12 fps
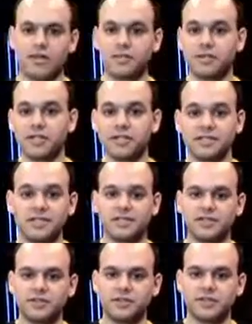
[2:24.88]
The ability
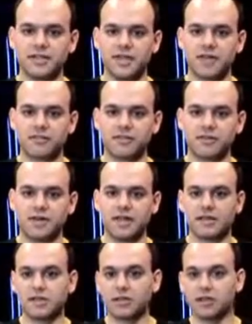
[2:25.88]
to use the M3
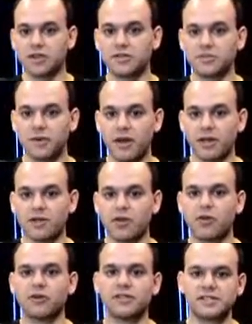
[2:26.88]
as a close mic
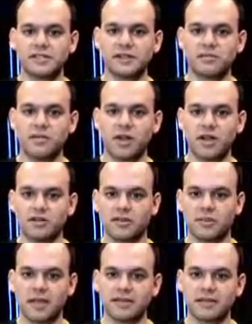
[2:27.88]
or distant mic on
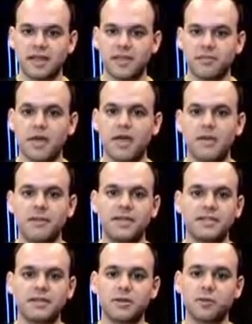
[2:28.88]
the bass amp
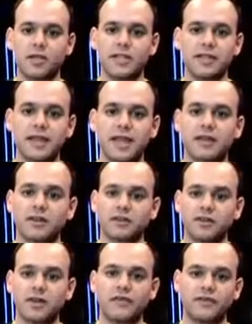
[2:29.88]
means that we can get a
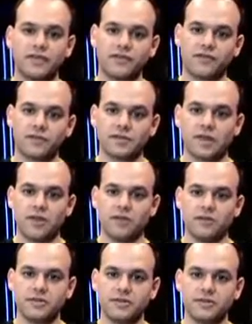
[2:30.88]
lot of different
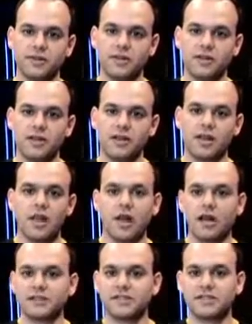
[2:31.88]
tones.
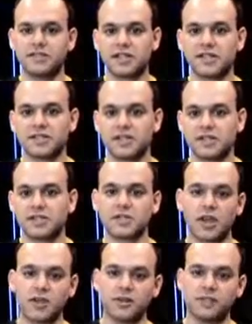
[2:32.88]
I'd suggest that it's
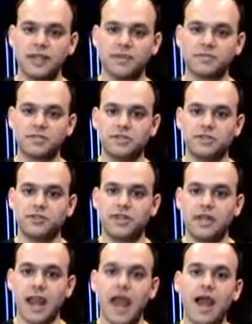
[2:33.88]
totally up to
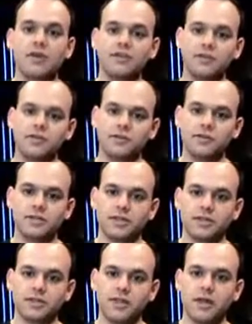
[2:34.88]
you in how you use
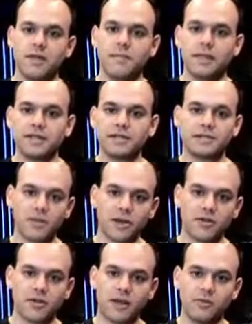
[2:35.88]
it, but
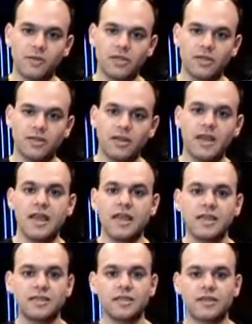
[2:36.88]
experiment with it.
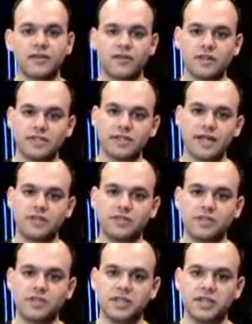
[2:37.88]
Hear the different
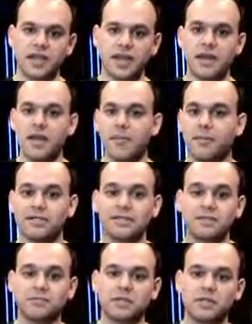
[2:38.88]
settings you can get by
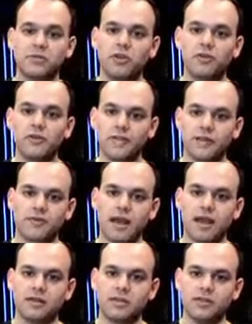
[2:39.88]
simply moving it
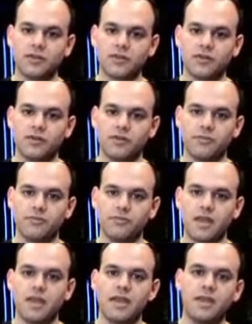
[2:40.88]
around in your room.
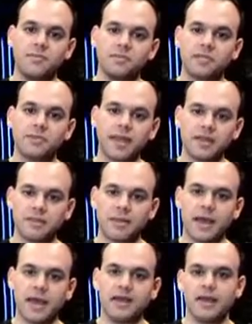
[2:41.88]
Implement the
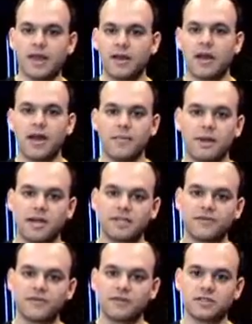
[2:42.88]
pad and high
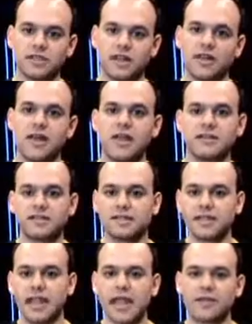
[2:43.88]
pass filter to
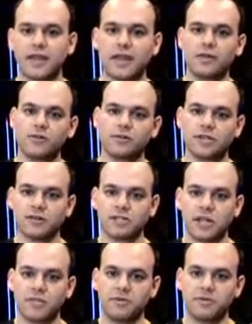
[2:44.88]
see how they also
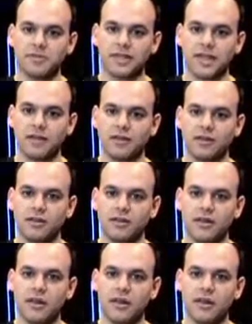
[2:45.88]
shape your sound.